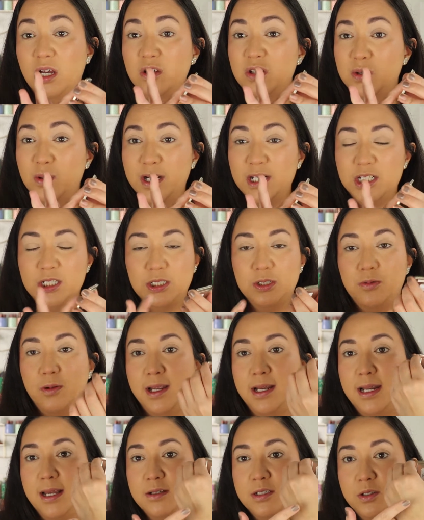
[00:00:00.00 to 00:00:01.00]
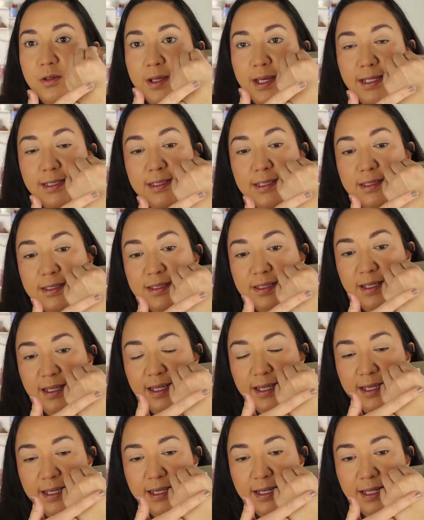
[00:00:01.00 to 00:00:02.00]
I'll swatch this right now so you guys can see
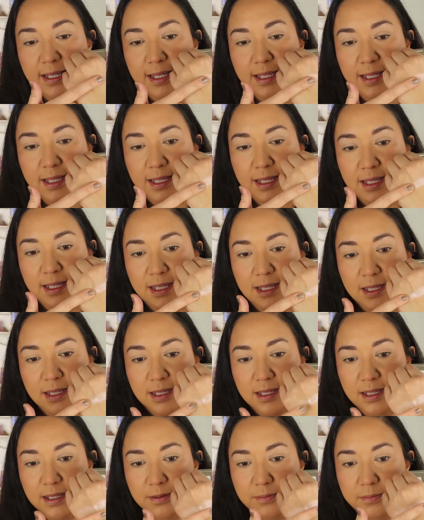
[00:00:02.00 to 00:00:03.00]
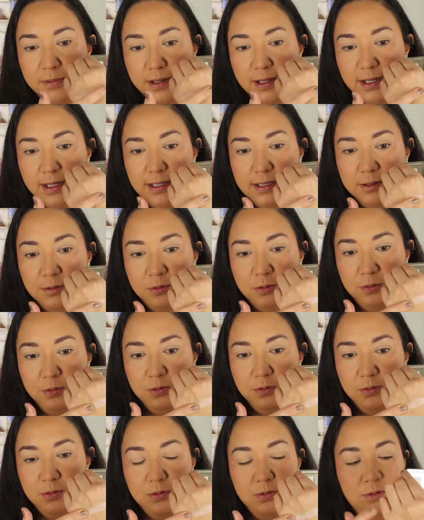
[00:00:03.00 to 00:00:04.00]
it. But,
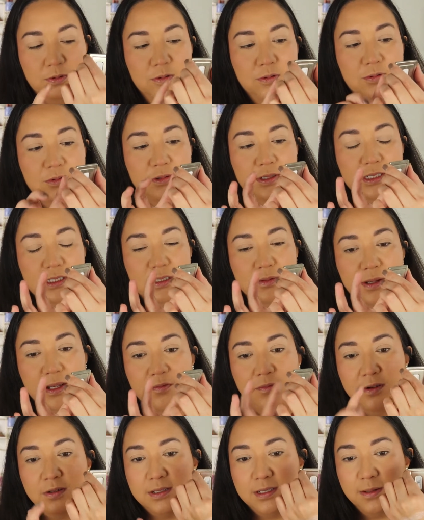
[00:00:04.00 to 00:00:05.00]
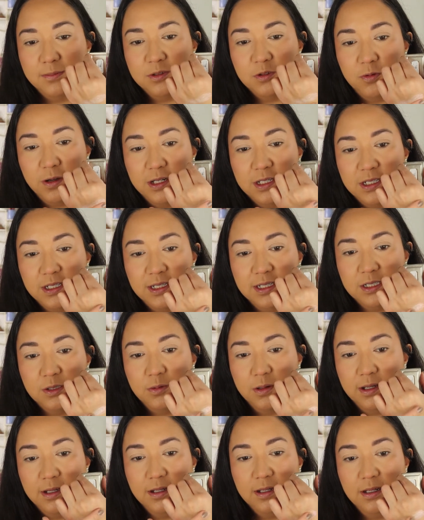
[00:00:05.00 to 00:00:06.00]
ooh, this is my first time swatching this
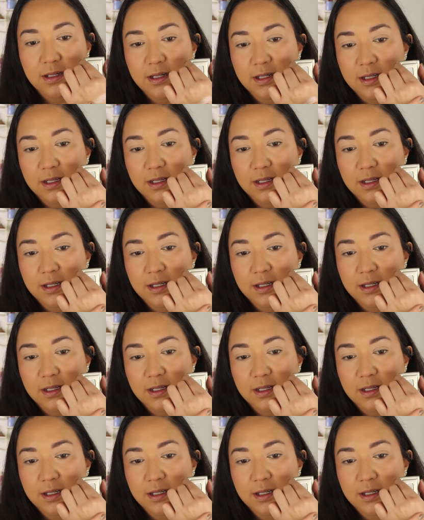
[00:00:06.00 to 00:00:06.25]
one.